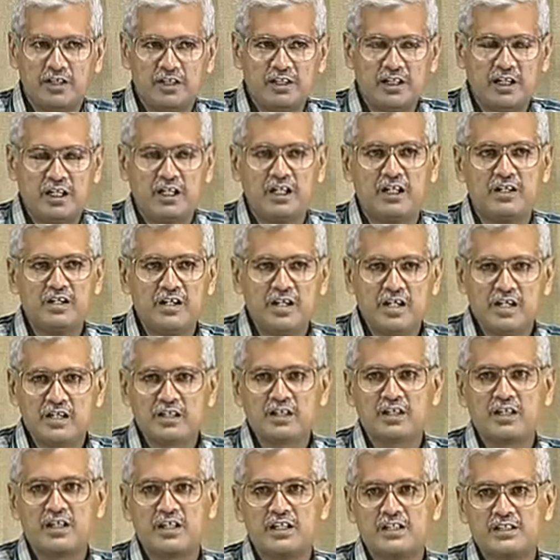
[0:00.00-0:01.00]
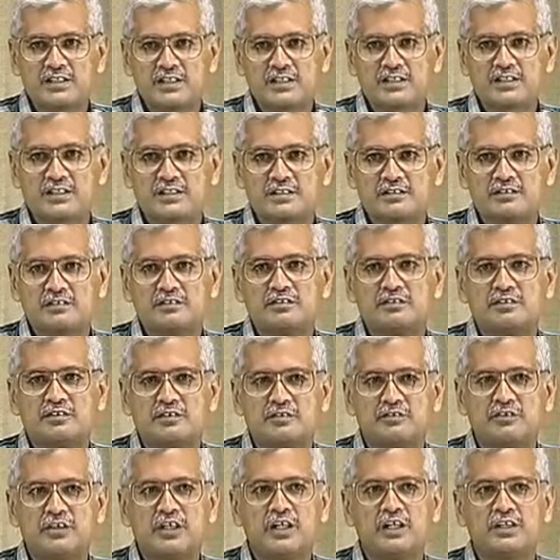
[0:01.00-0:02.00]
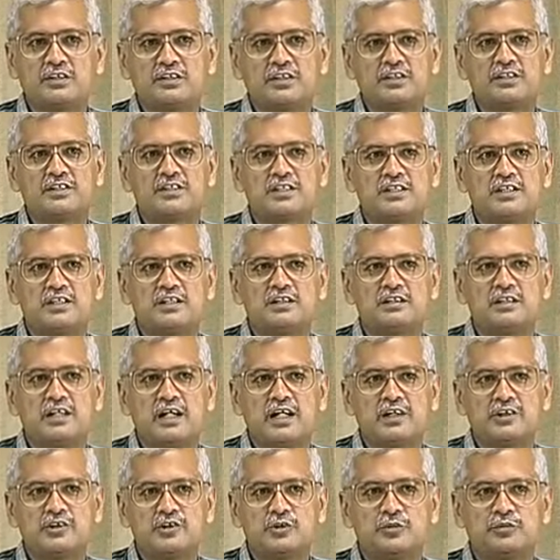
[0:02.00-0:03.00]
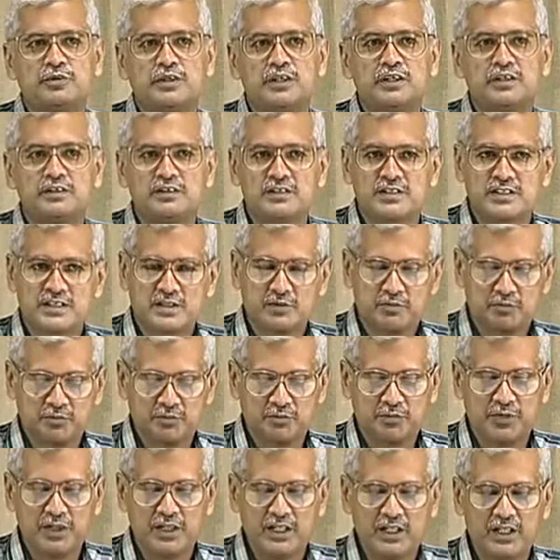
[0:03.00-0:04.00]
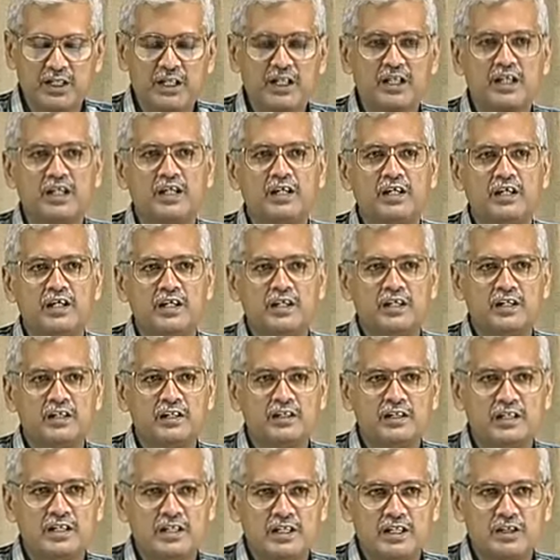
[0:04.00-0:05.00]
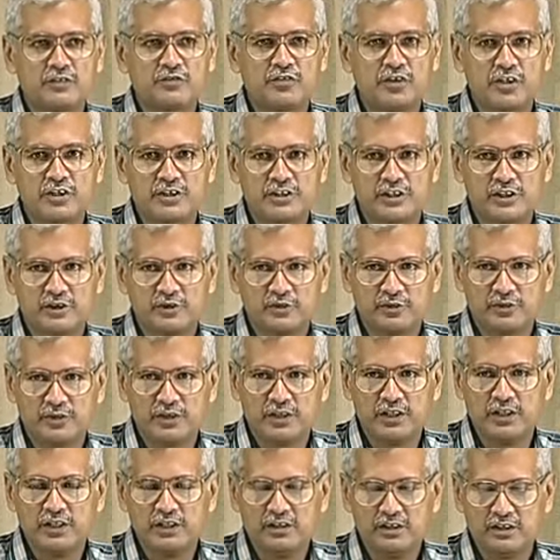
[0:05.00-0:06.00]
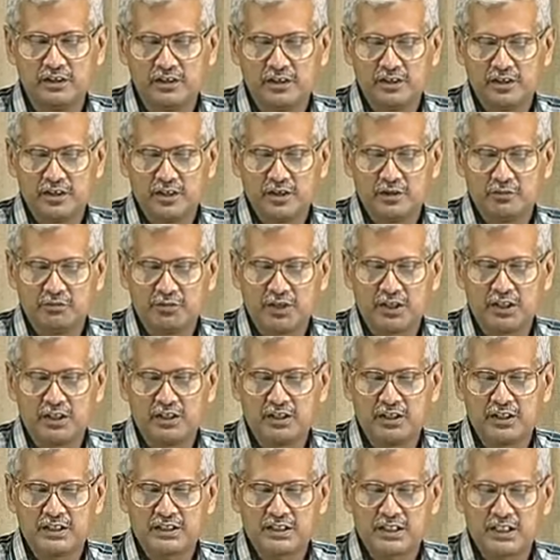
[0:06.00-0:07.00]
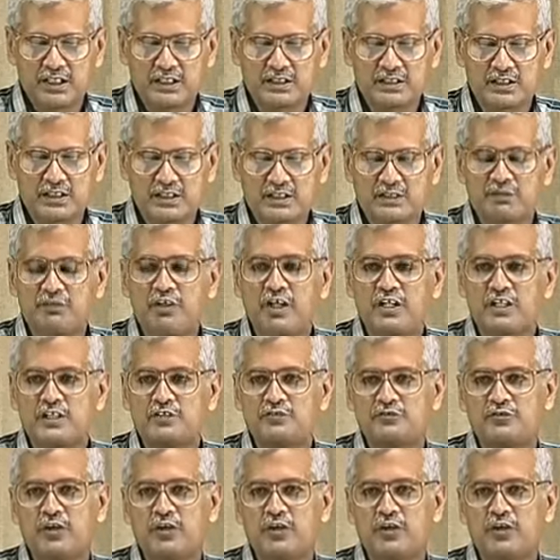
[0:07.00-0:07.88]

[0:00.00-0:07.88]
in the earlier case, we had considered that to be simply a linear function only, but in this case, this phi